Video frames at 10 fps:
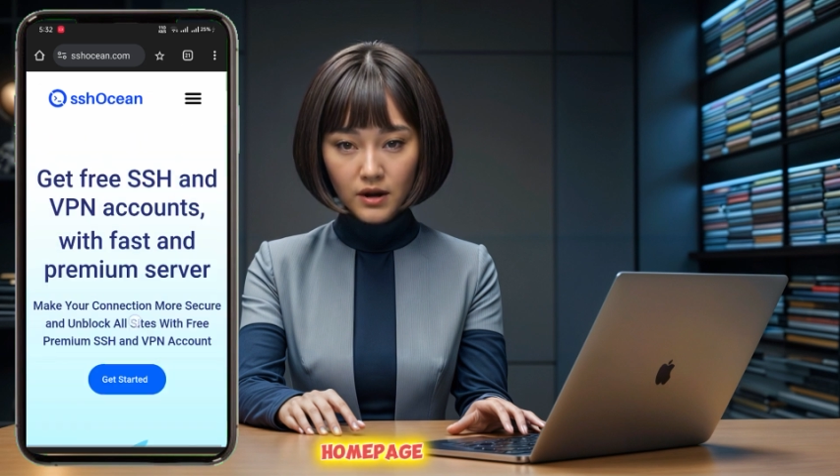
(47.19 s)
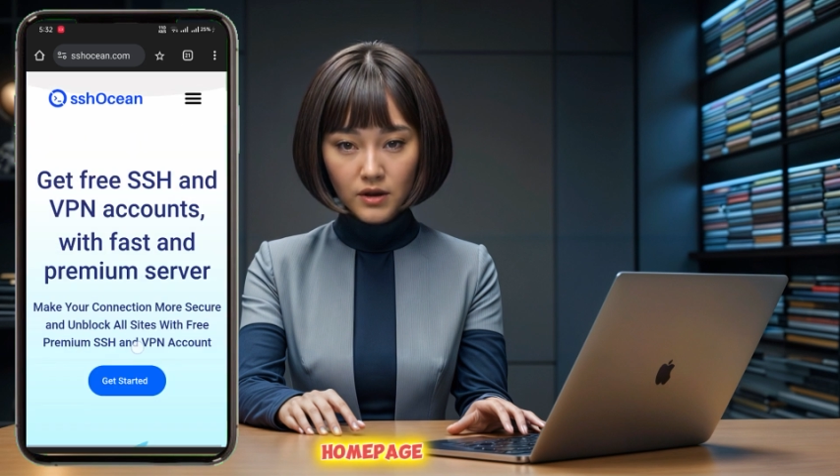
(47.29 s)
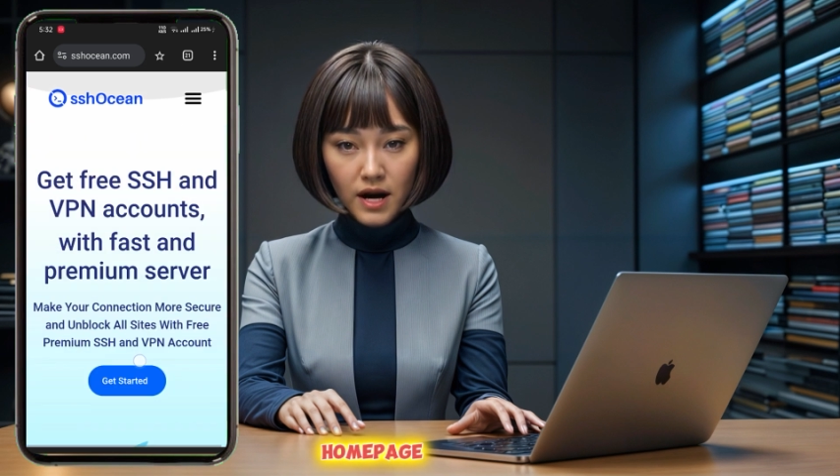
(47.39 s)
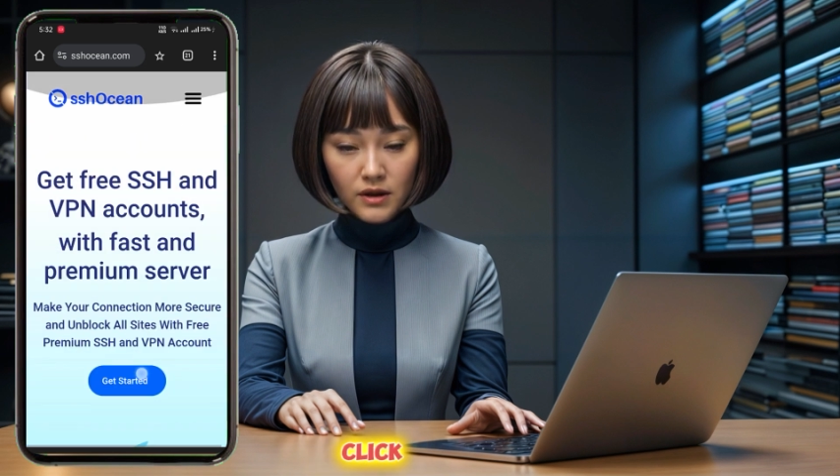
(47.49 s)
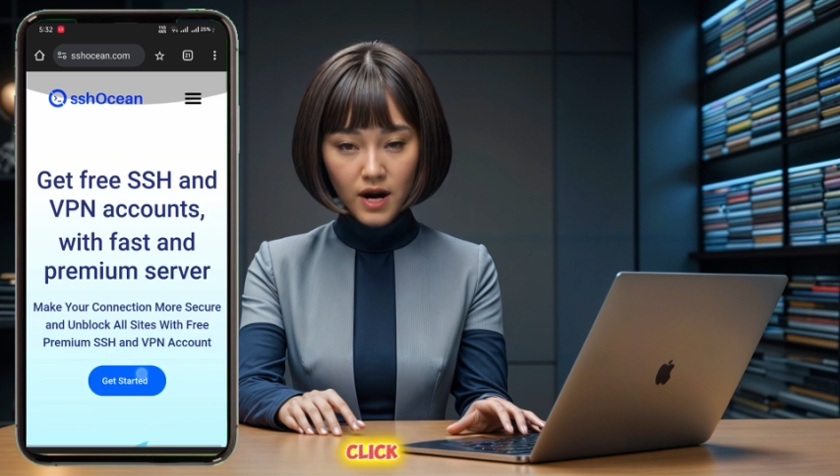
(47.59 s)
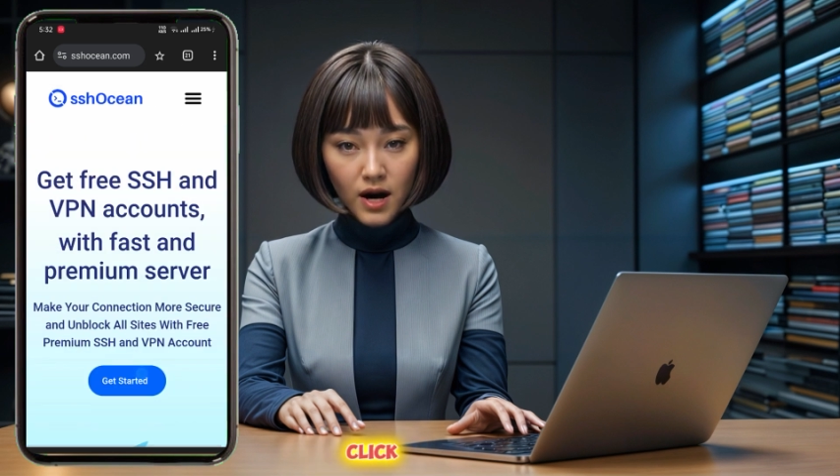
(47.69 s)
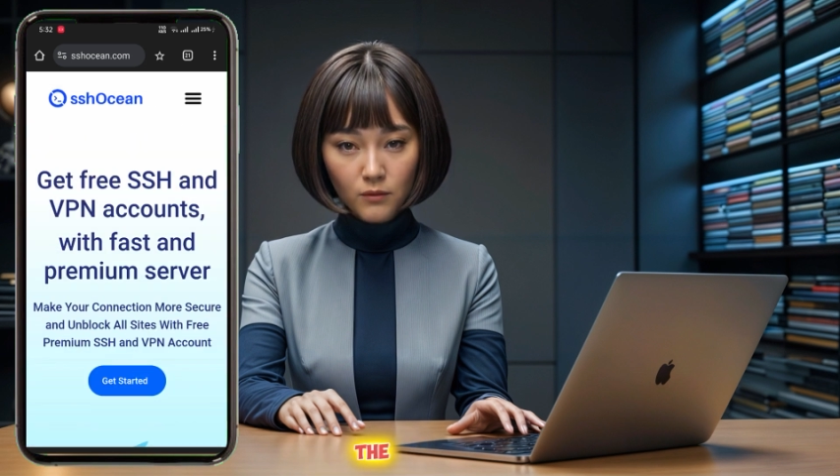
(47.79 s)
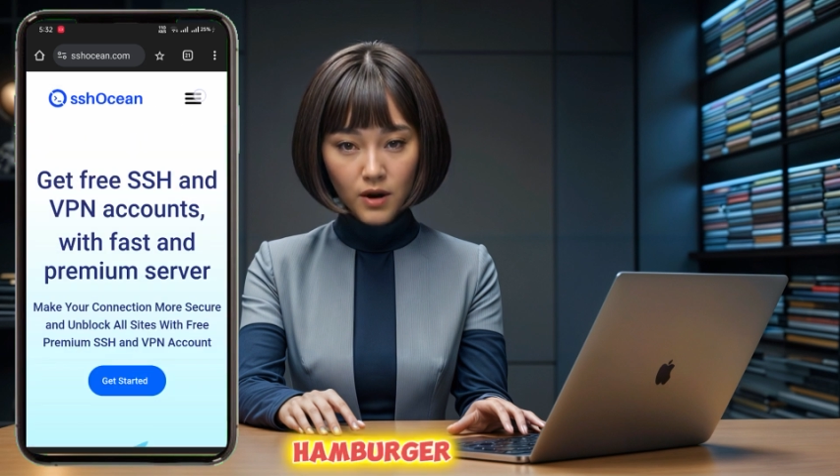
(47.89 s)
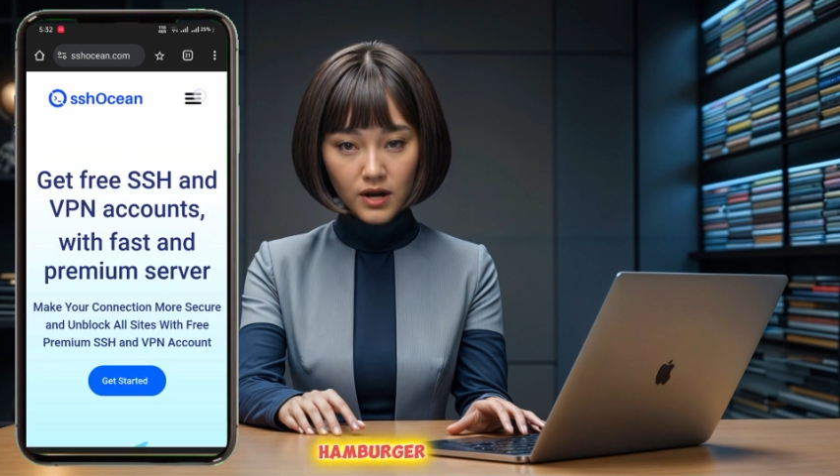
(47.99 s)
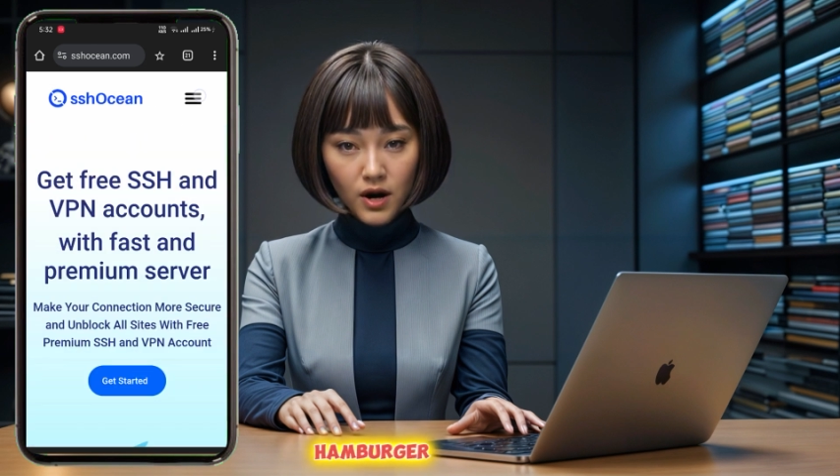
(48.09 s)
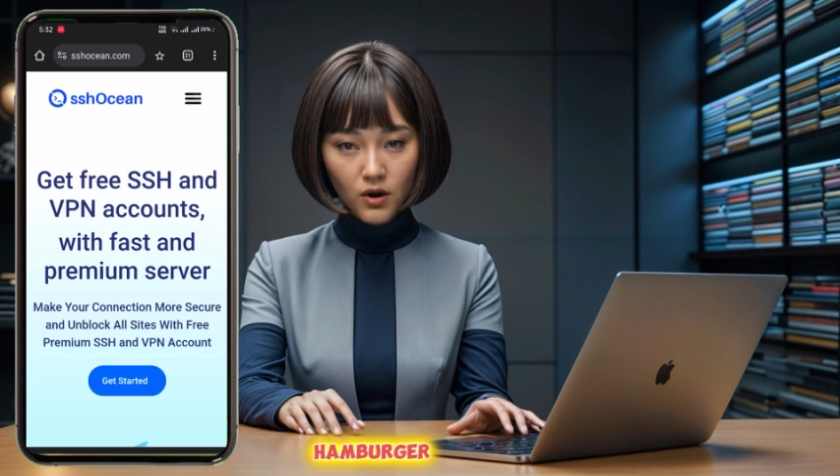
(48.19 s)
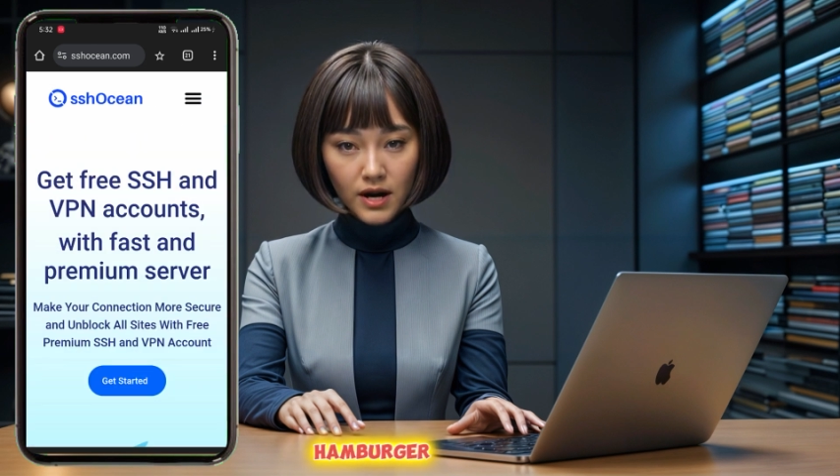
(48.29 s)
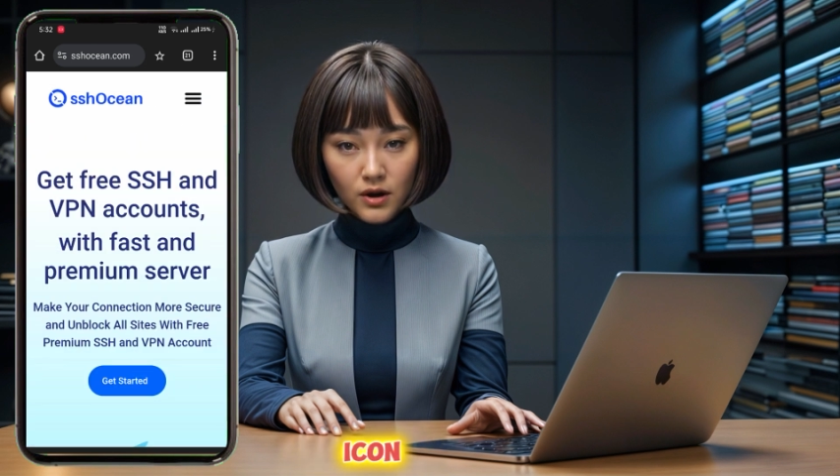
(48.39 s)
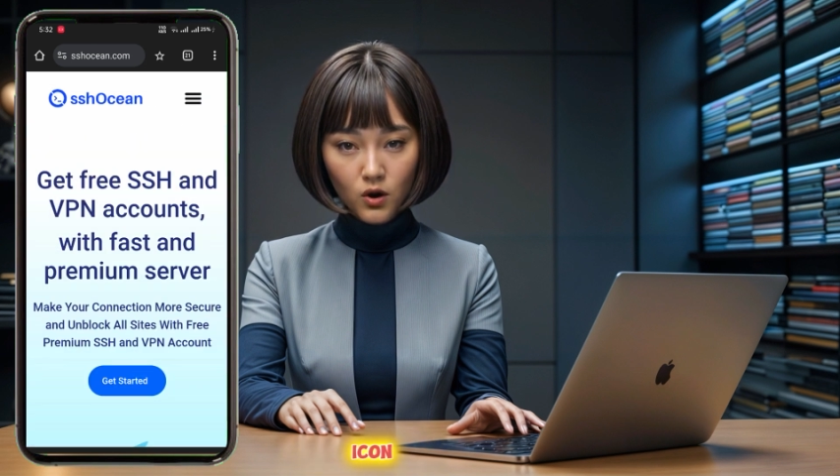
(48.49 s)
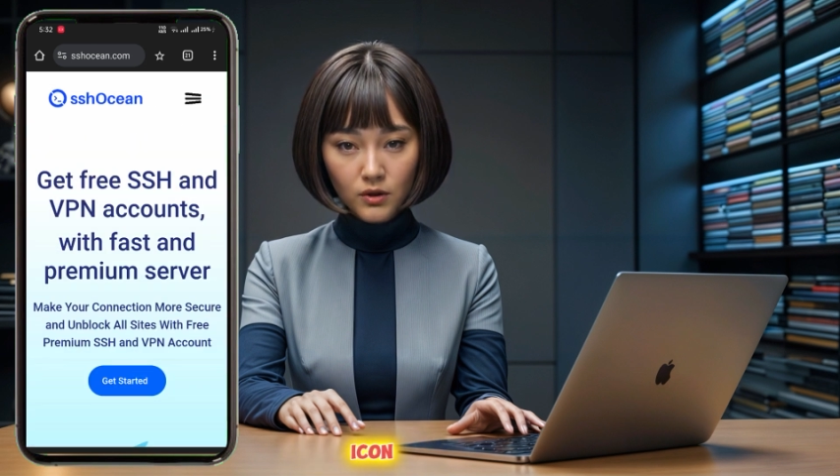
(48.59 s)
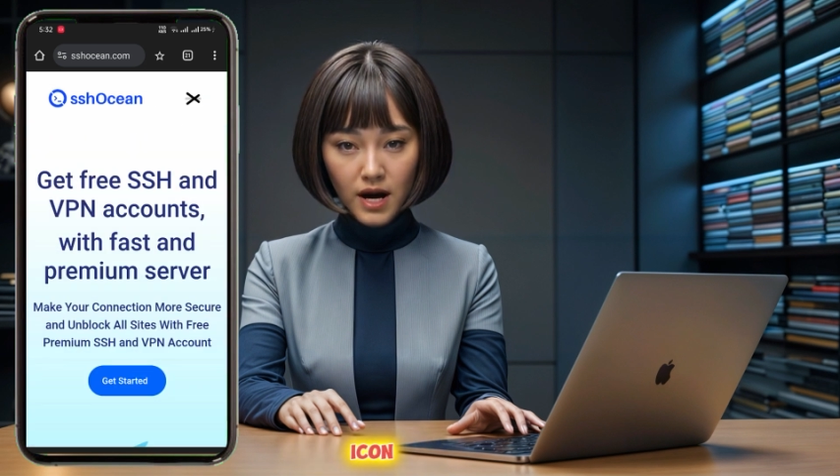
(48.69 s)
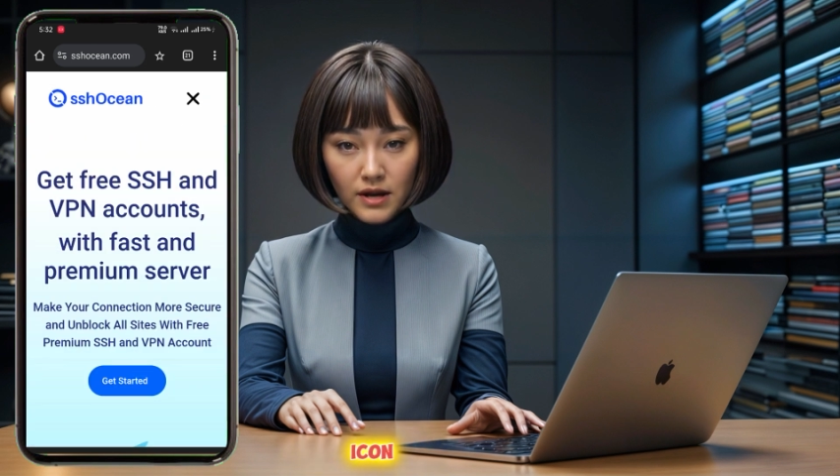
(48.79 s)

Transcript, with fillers: click the hamburger icon